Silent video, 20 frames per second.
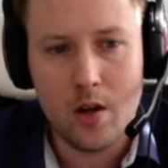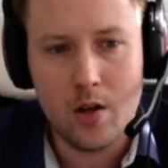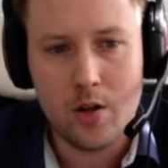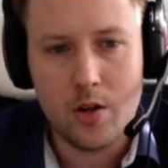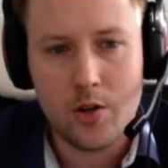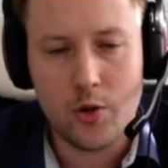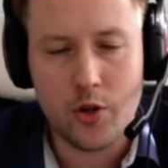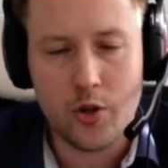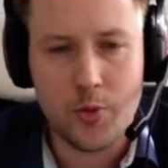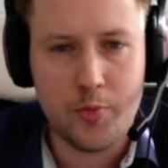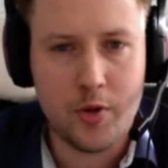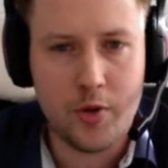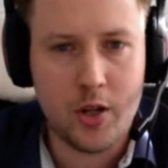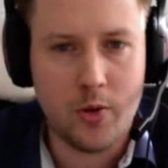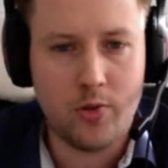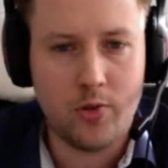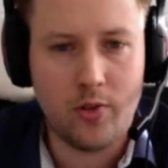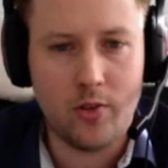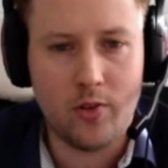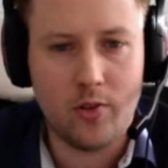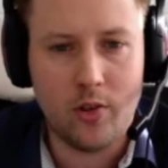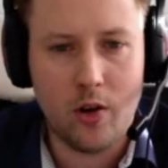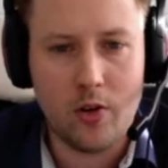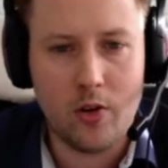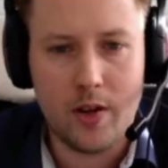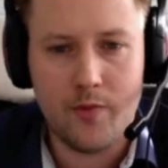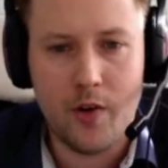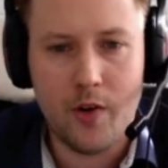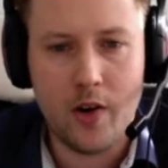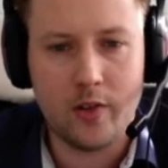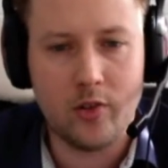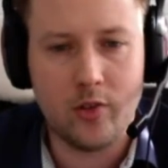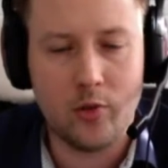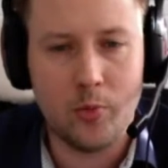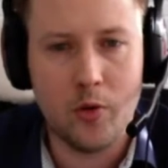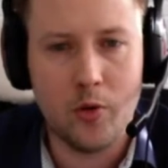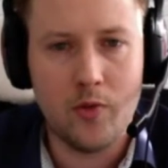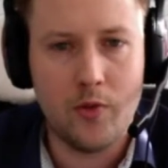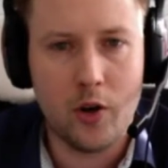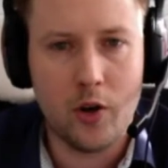Georgia produces only very
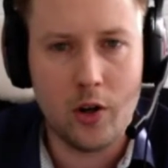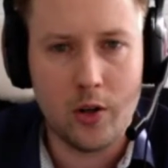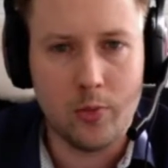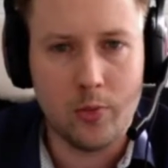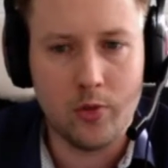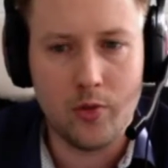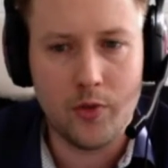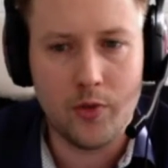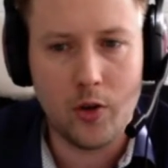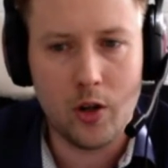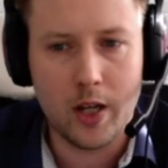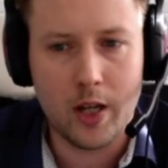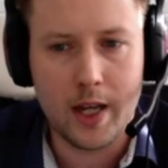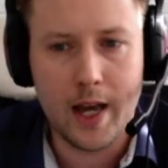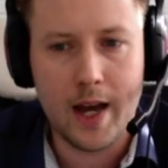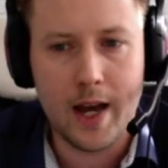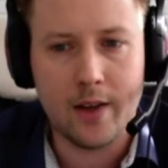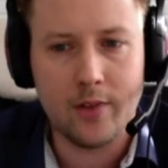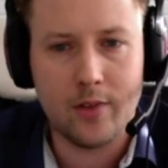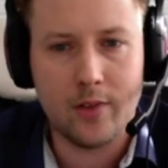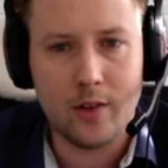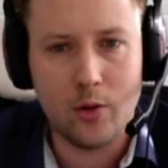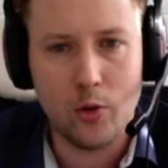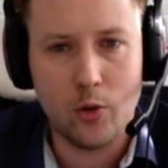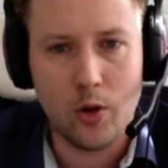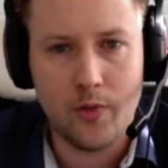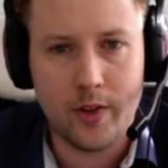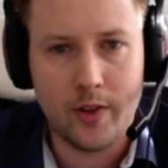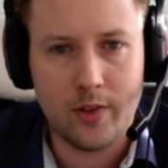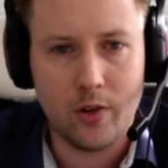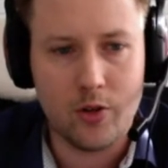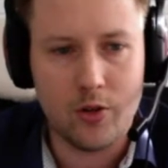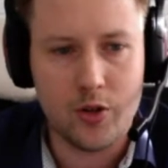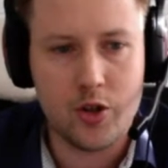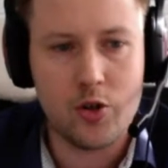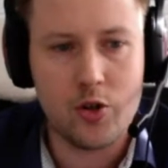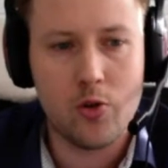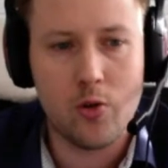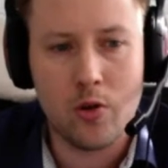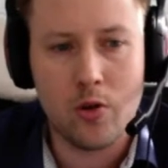small volumes of oil and gas, and all of it
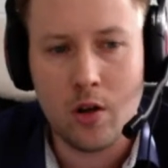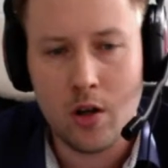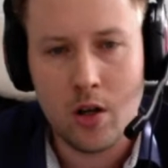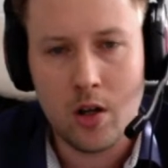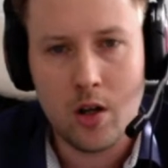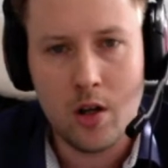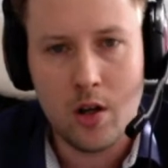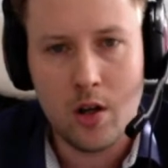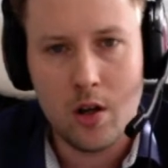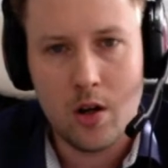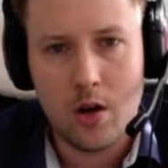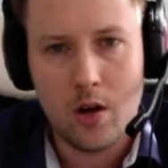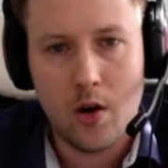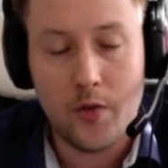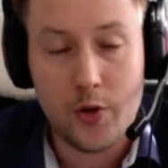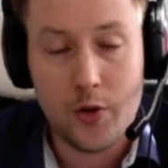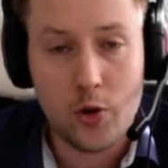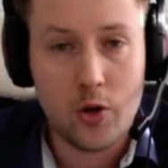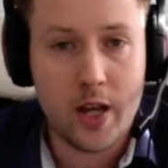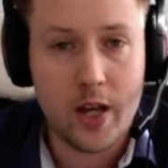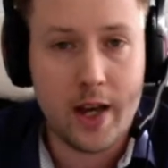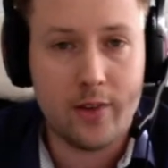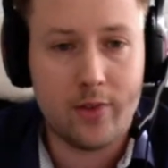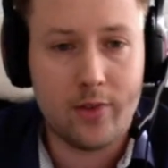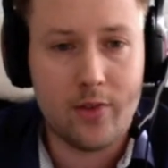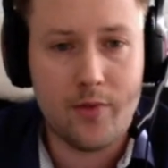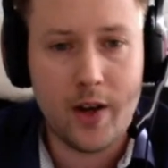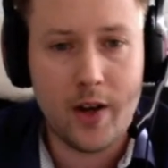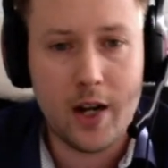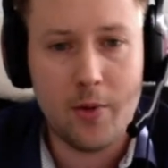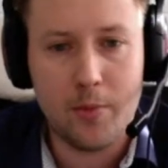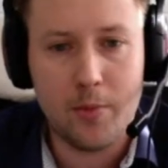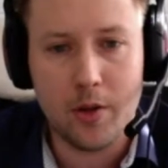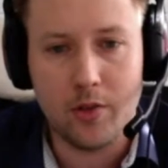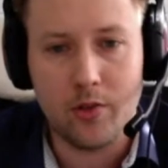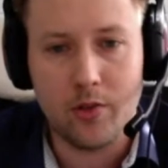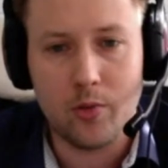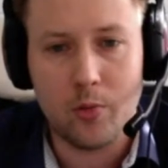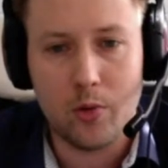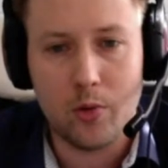onshore. Offshore gas
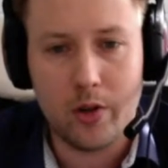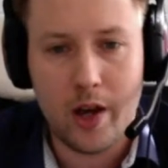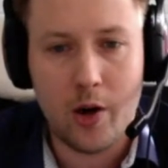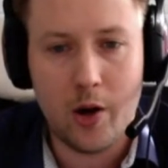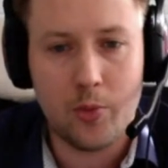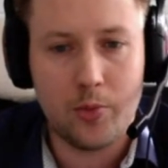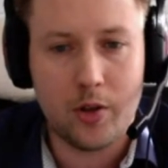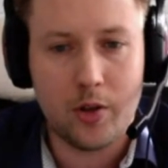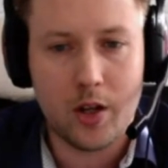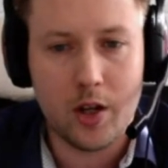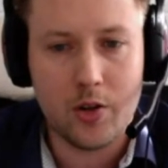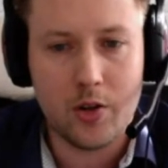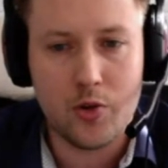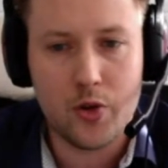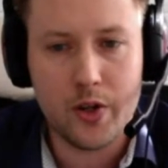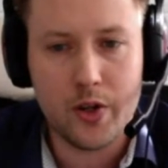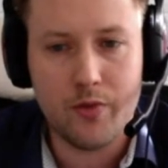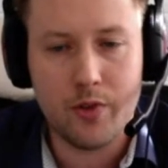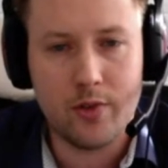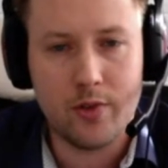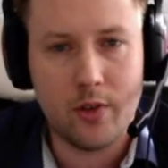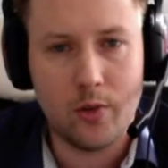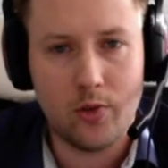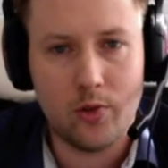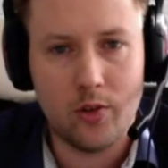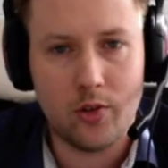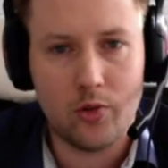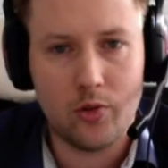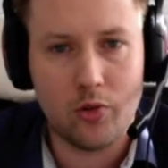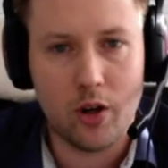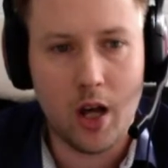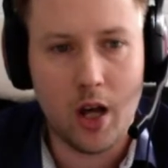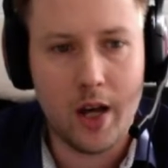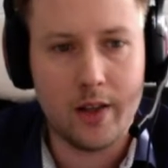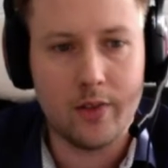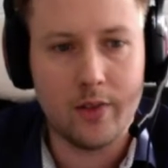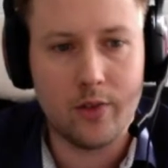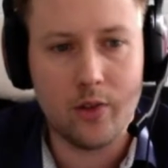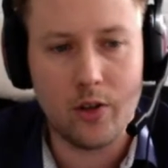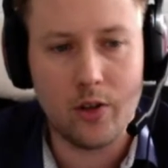development would help the country reduce its
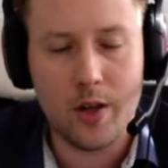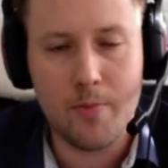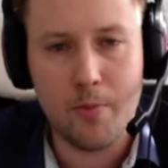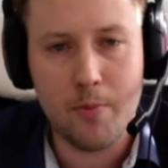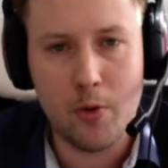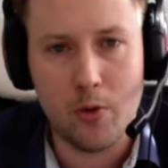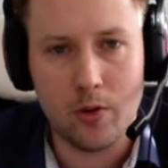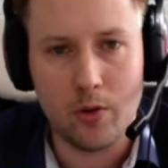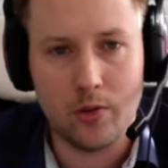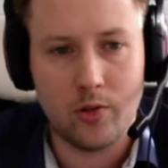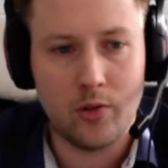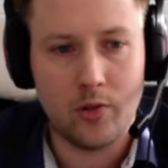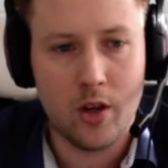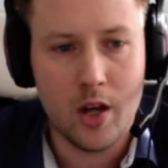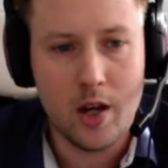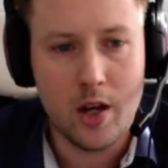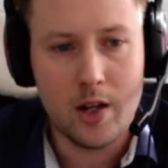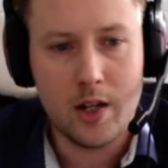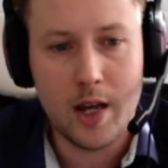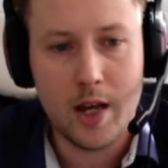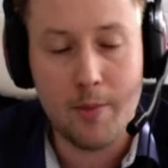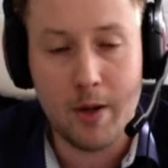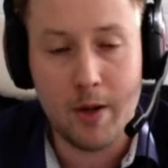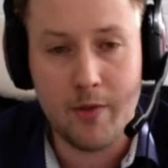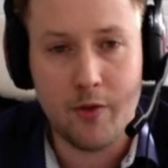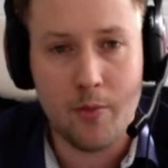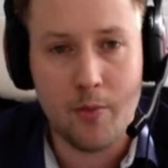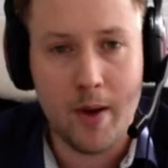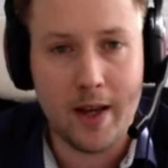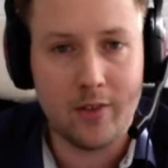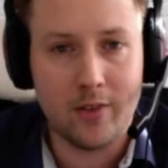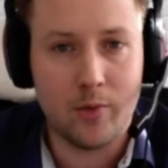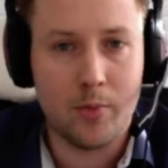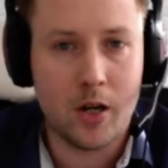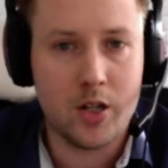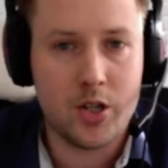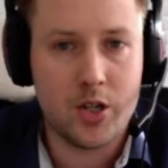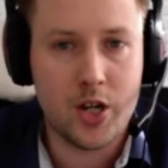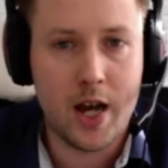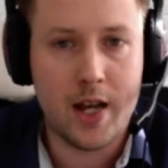reliance on imports, namely from
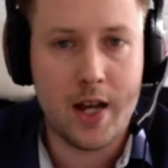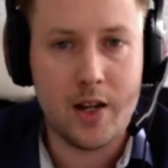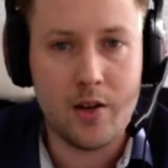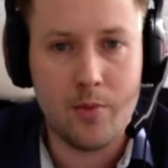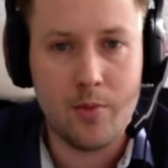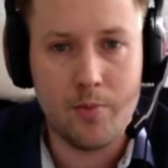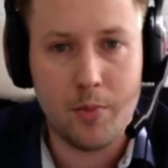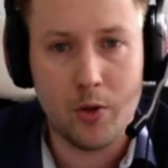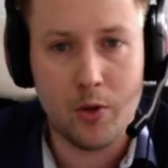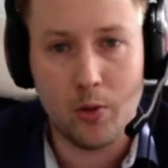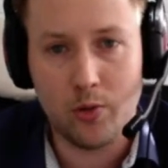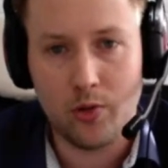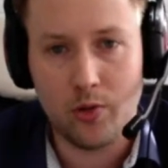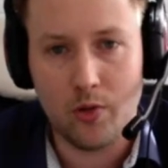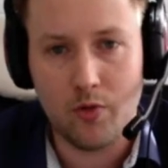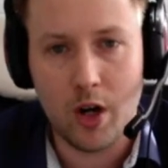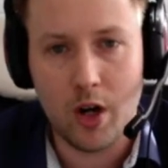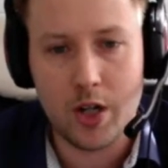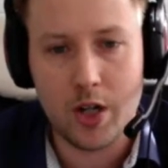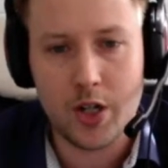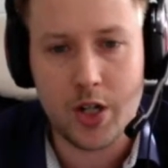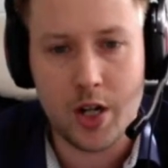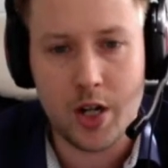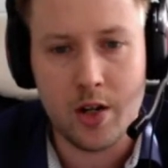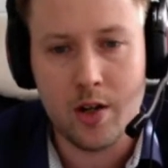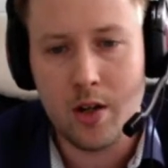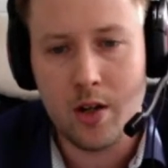Azerbaijan, but also Russia.